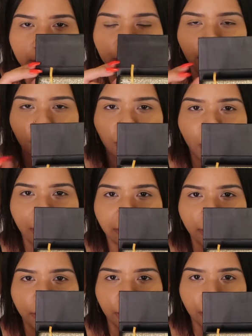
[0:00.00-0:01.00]
They do have
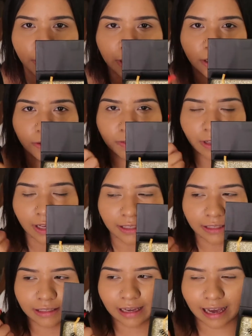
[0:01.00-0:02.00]
a little bit of
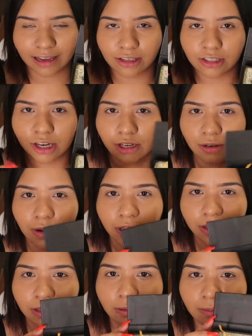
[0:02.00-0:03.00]
like eyeshadow
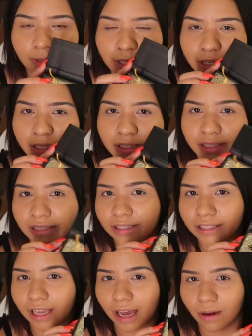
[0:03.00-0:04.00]
on them because
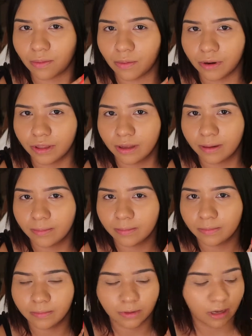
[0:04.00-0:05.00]
I wore
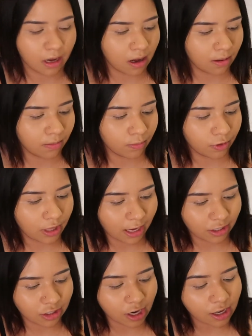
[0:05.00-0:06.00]
them with
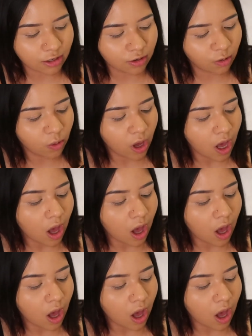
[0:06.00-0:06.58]
eyeshadow,